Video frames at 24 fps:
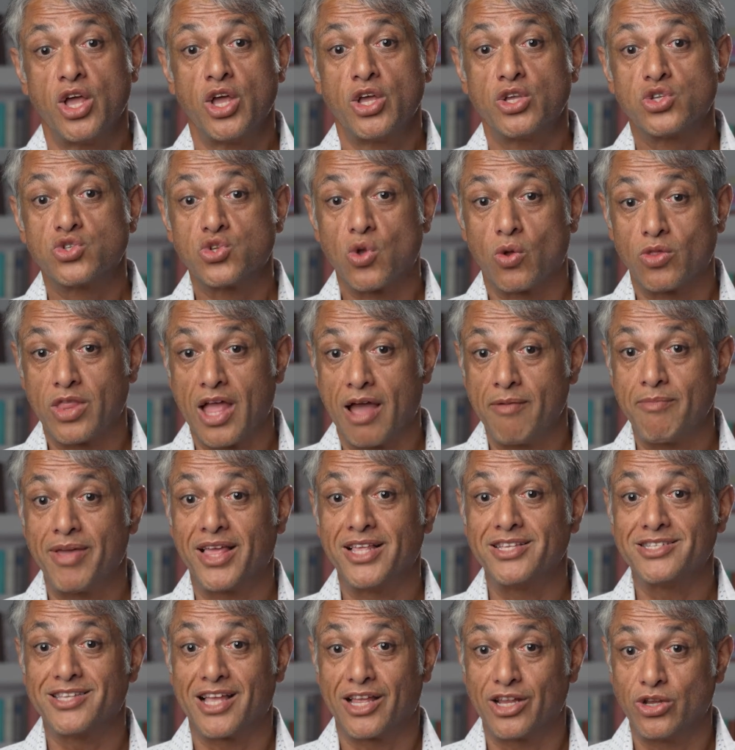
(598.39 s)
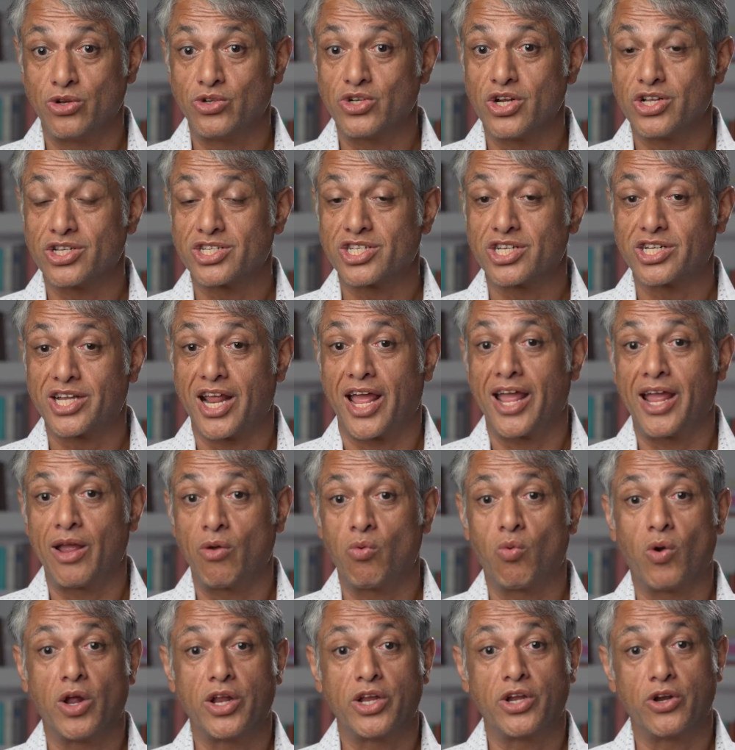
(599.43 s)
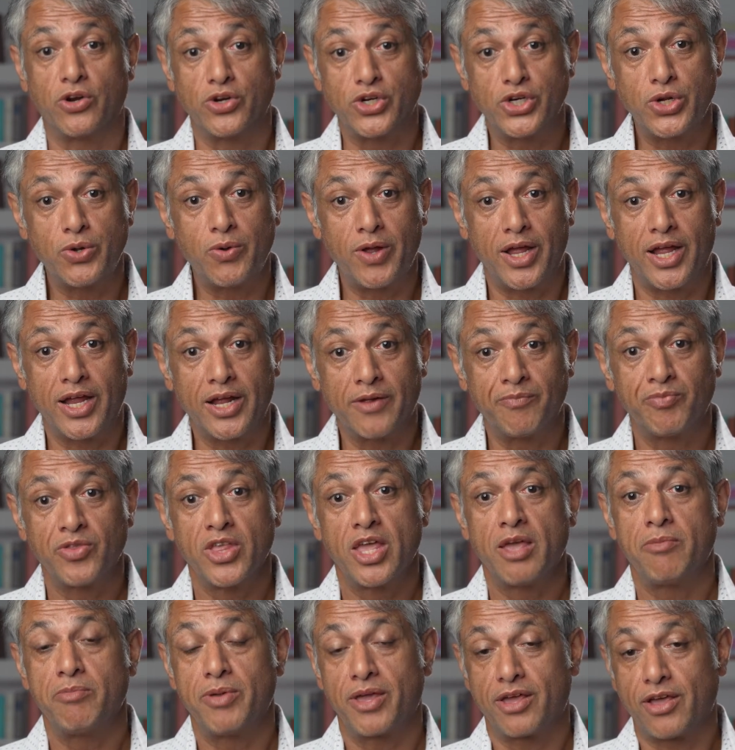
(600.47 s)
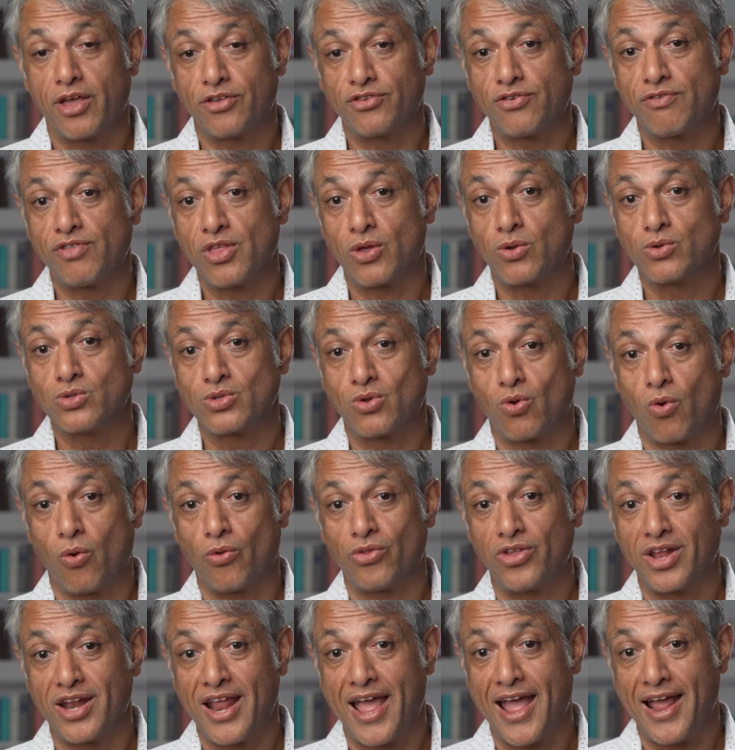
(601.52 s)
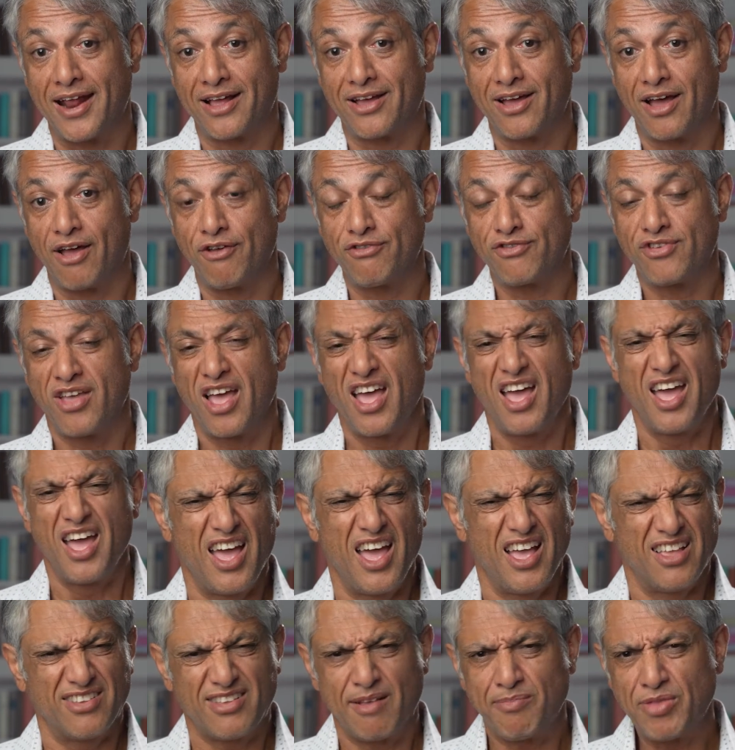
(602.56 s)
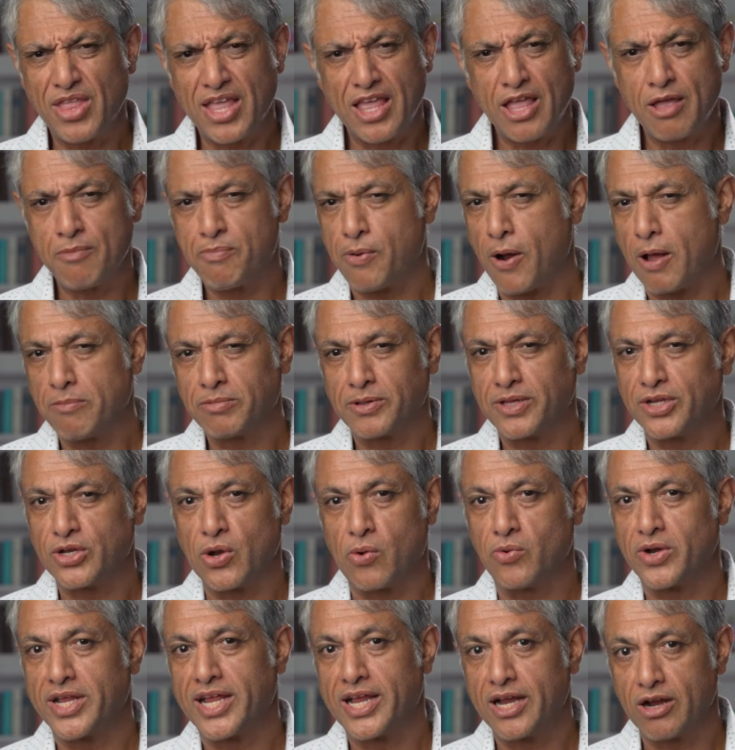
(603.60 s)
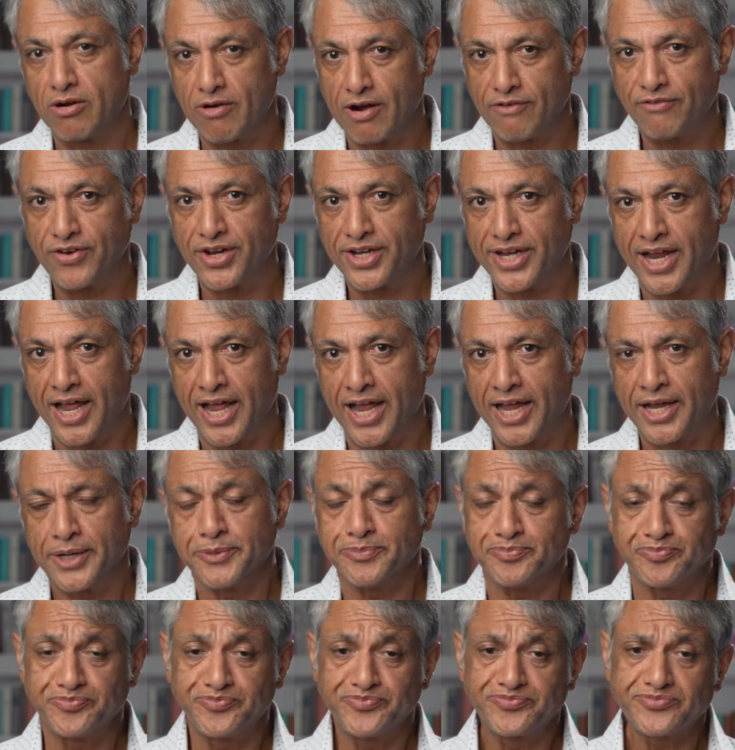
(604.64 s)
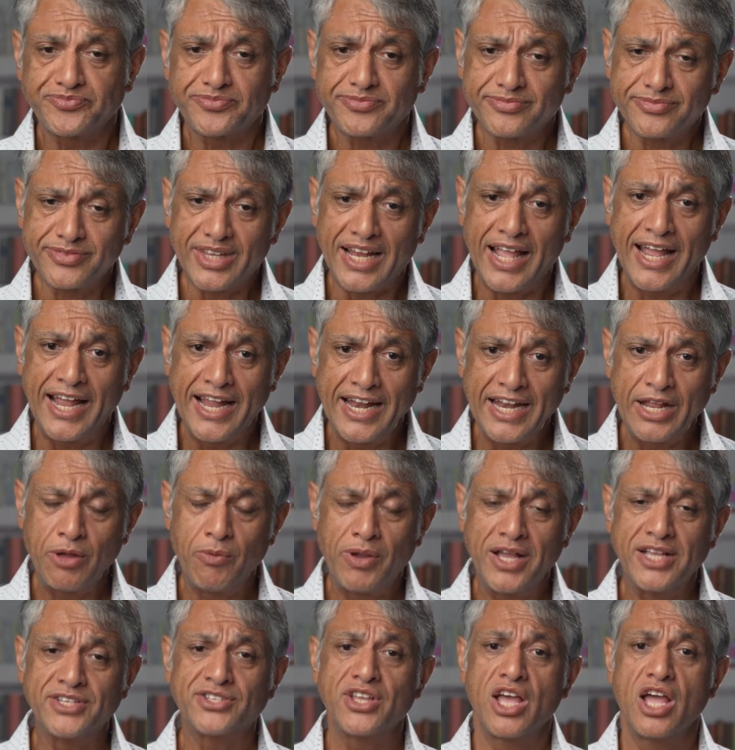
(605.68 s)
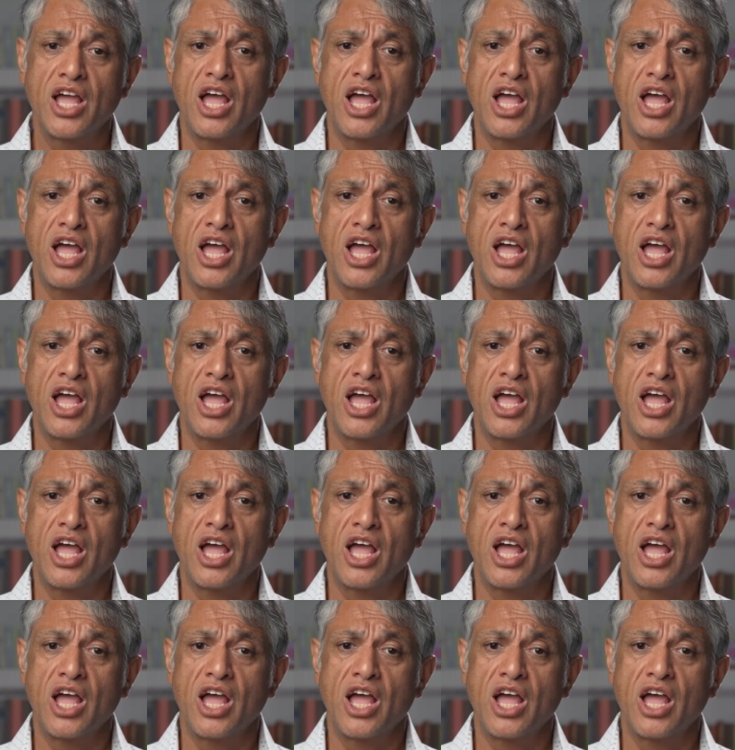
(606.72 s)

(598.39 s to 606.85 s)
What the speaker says: So that means that you just stay what you're doing because of those golden handcuffs. Something you probably don't hear every day. Anyways,